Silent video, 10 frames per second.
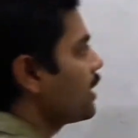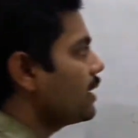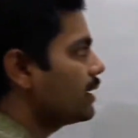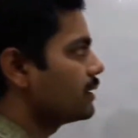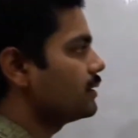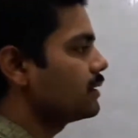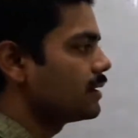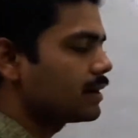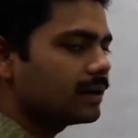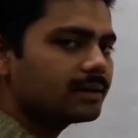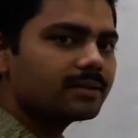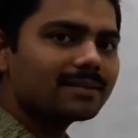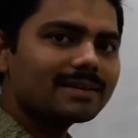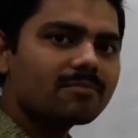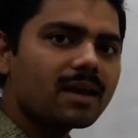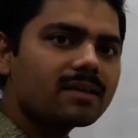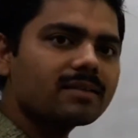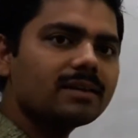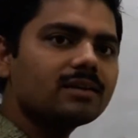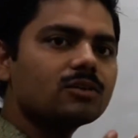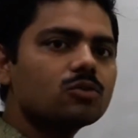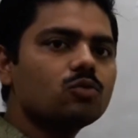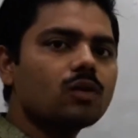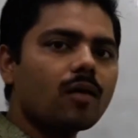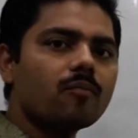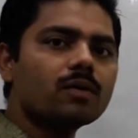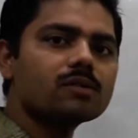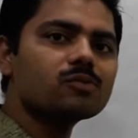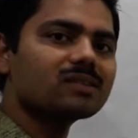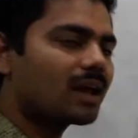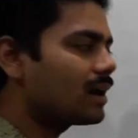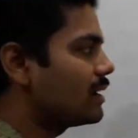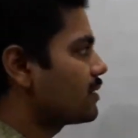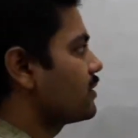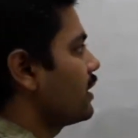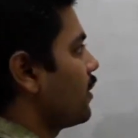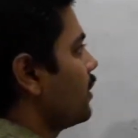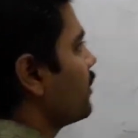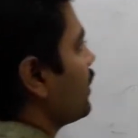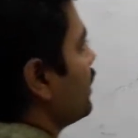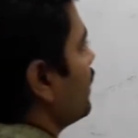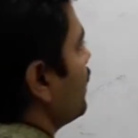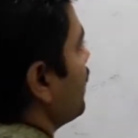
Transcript: and let us imagine two numbers which are less than 100,